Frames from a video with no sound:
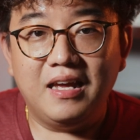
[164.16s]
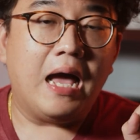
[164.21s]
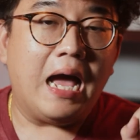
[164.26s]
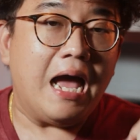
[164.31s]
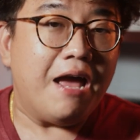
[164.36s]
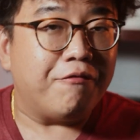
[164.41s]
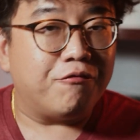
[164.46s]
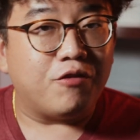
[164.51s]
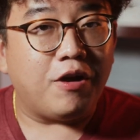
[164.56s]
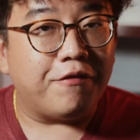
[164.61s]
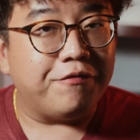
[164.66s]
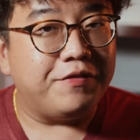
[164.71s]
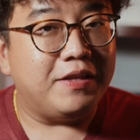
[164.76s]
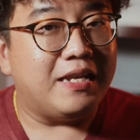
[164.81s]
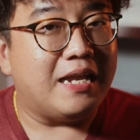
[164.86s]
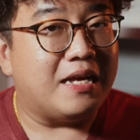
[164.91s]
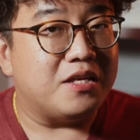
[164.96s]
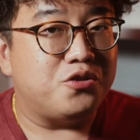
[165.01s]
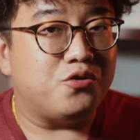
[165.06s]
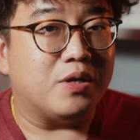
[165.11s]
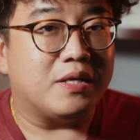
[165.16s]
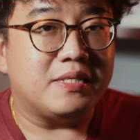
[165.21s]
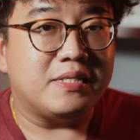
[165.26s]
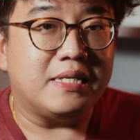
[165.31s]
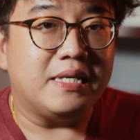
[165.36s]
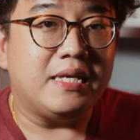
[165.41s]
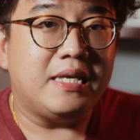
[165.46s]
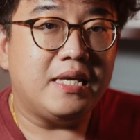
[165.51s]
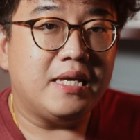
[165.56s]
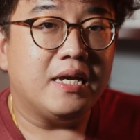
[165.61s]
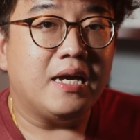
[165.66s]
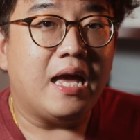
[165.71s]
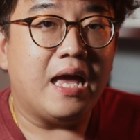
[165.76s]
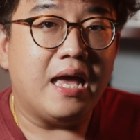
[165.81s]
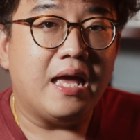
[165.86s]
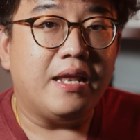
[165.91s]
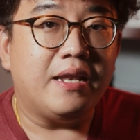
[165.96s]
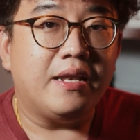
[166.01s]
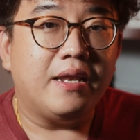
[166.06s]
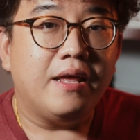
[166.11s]
I've graphed it as you are seeing here,
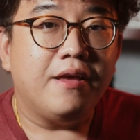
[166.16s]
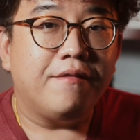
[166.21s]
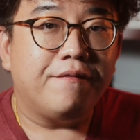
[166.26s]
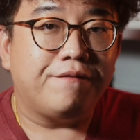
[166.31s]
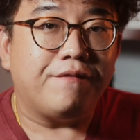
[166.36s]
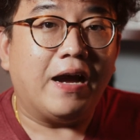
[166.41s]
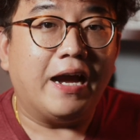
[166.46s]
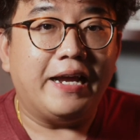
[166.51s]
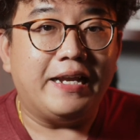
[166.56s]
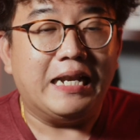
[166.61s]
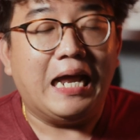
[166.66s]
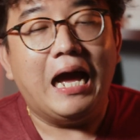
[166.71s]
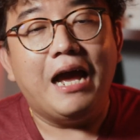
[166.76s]
and fine,